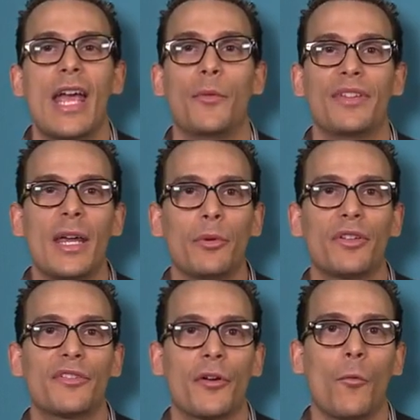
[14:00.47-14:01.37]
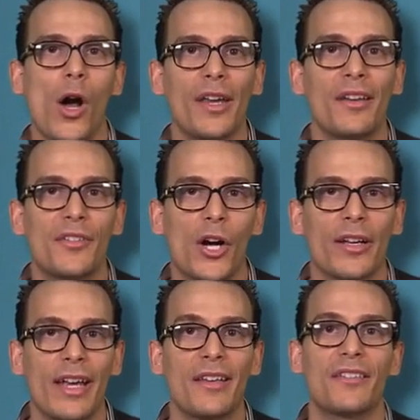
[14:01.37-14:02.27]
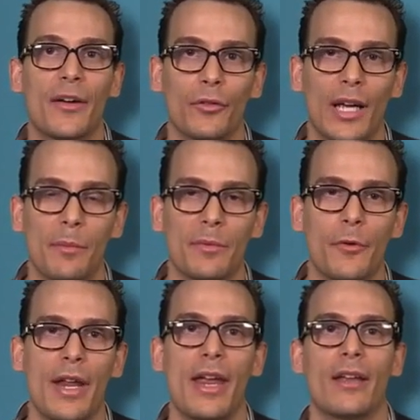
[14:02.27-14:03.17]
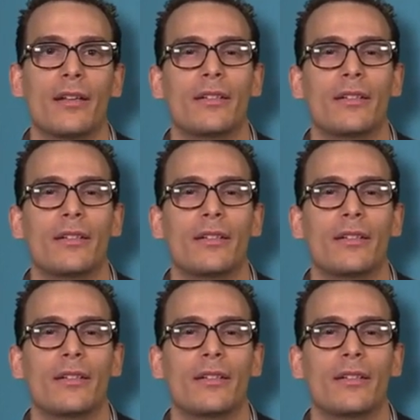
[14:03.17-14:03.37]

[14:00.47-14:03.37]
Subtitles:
and was able to start walking his dog again several times per day.